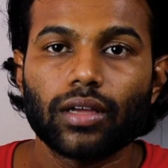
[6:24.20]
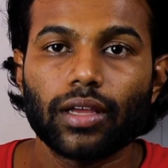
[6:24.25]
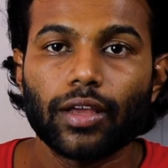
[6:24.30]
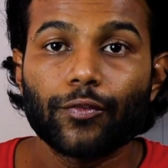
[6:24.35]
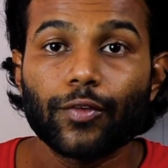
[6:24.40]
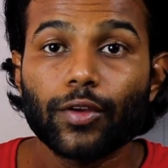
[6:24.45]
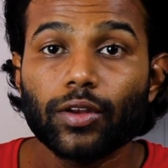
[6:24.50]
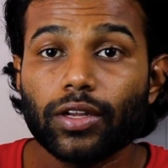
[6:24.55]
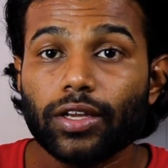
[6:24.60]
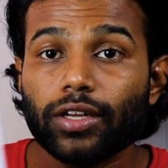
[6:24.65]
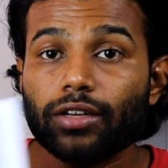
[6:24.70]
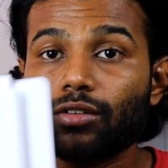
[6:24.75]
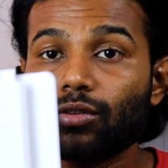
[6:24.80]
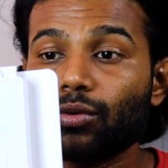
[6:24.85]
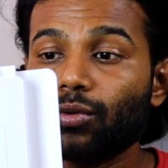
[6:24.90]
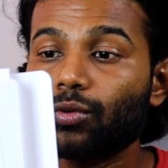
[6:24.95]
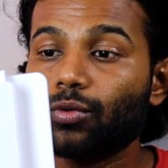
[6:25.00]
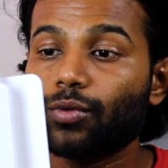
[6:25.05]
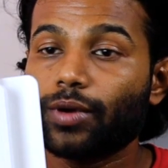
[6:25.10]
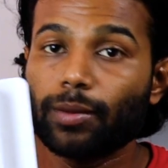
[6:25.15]
If you need
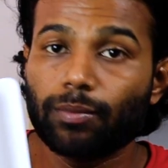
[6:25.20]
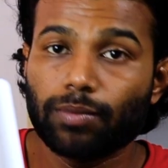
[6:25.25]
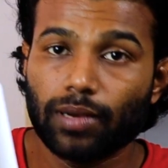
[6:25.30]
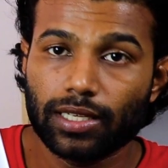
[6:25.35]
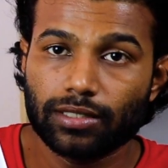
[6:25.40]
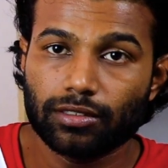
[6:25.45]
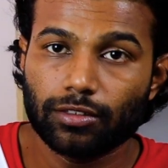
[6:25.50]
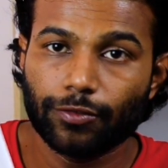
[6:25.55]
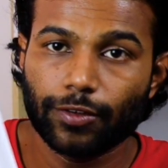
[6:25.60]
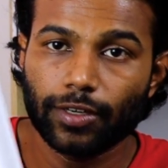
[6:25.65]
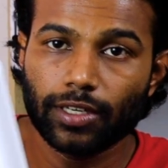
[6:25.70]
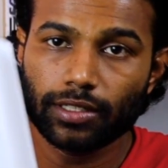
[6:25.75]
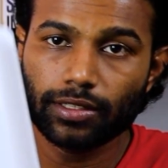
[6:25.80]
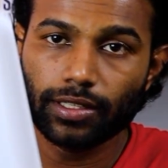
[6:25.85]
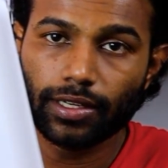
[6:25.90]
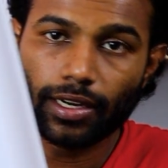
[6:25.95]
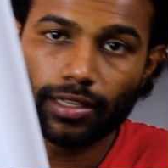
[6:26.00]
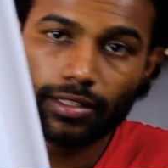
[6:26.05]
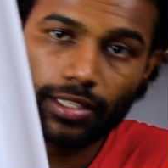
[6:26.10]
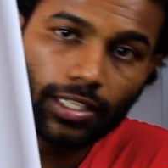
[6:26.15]
to replace the filter,
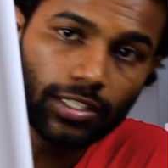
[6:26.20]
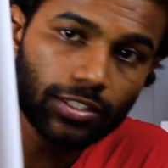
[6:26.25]
there are the